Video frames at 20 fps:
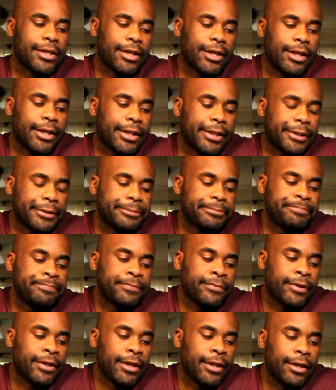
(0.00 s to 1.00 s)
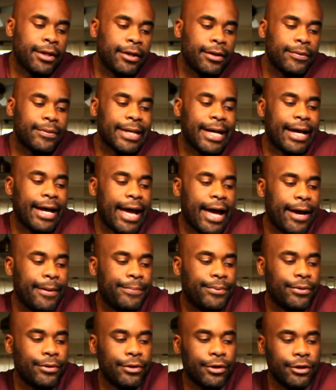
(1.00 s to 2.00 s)
Uh, we got
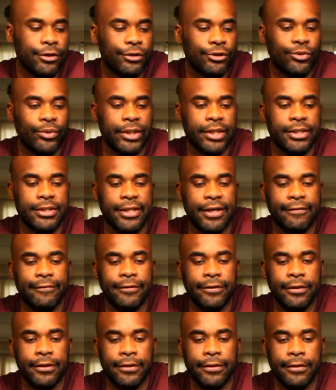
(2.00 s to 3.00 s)
Apple on the 27th,